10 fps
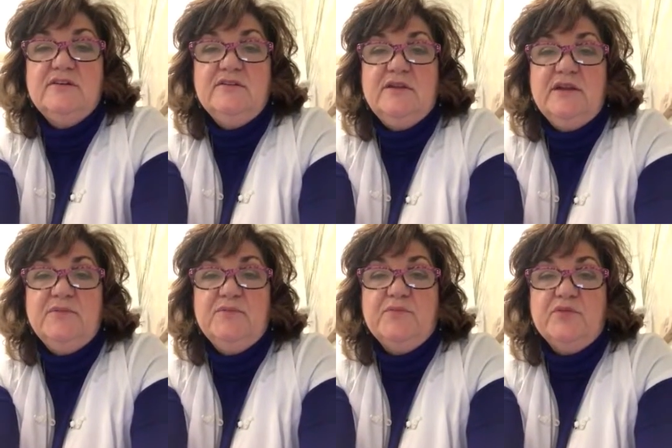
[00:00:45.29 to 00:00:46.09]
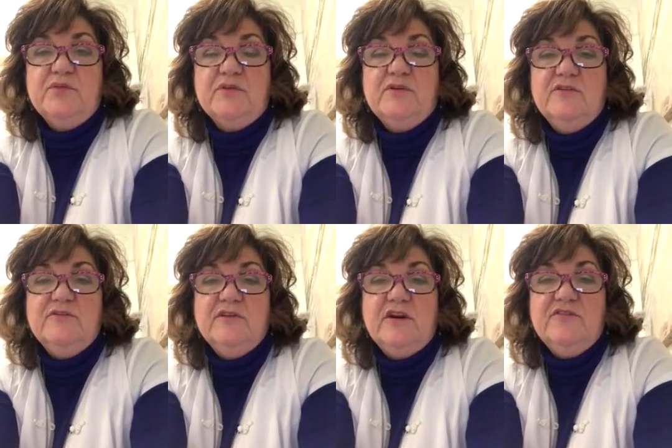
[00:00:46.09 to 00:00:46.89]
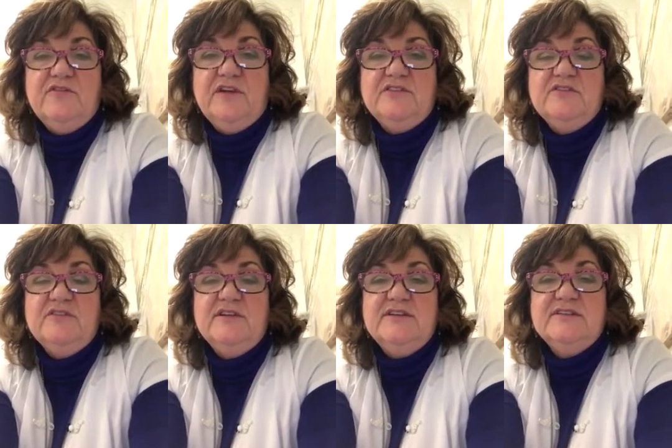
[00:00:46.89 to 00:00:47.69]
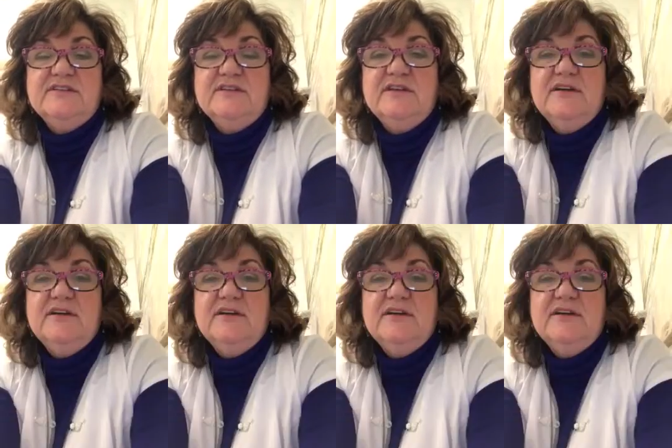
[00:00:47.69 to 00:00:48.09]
Today protocol for our facial is